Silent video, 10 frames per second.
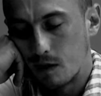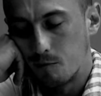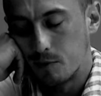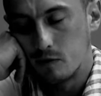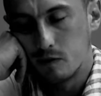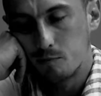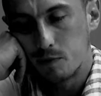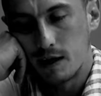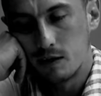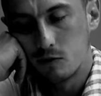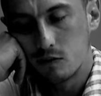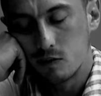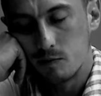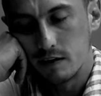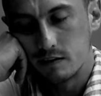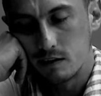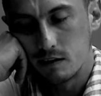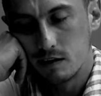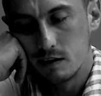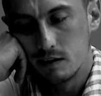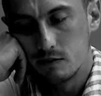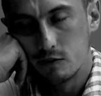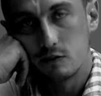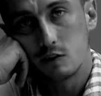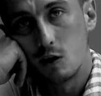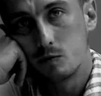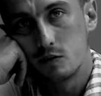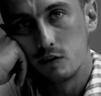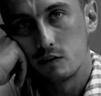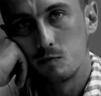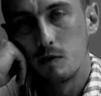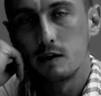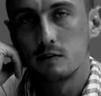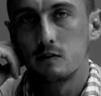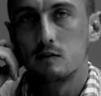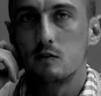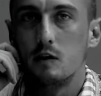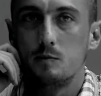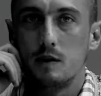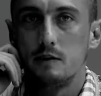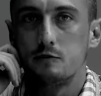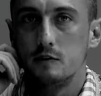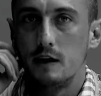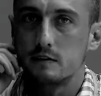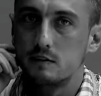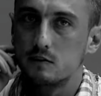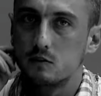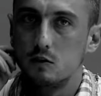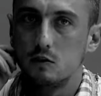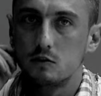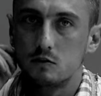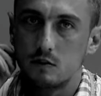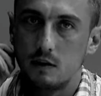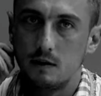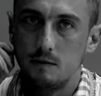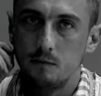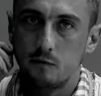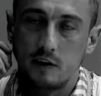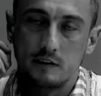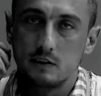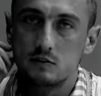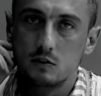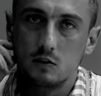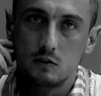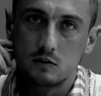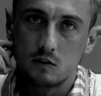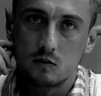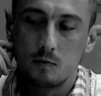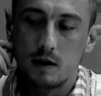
But the plan was to basically do sculpture at St Martin's, so I applied for an access course, foundation course at St